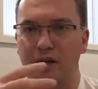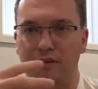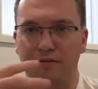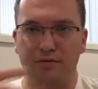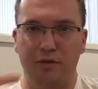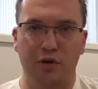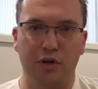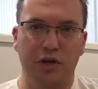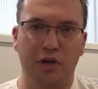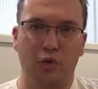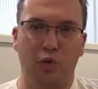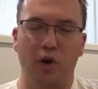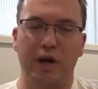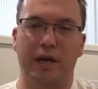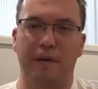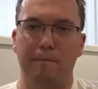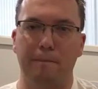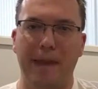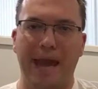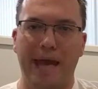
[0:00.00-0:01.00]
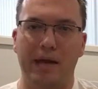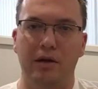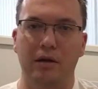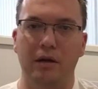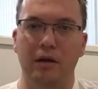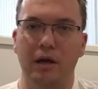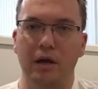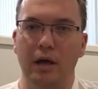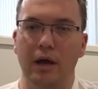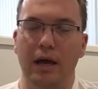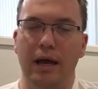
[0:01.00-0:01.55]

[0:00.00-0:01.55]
in a very quick manner,